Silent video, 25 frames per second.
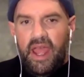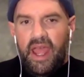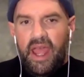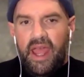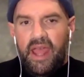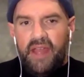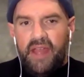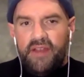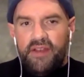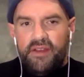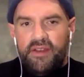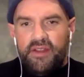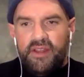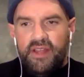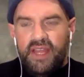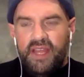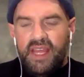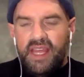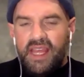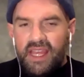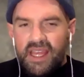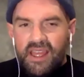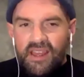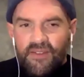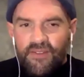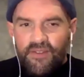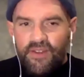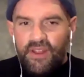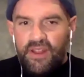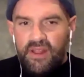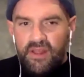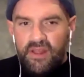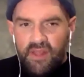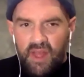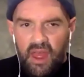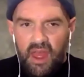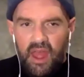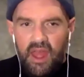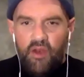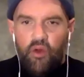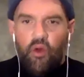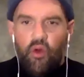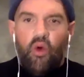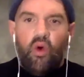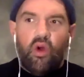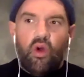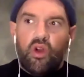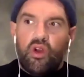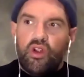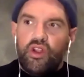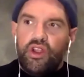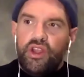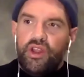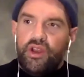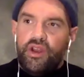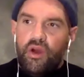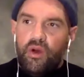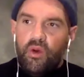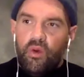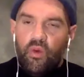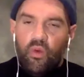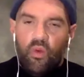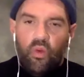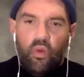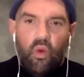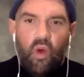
and even then or you know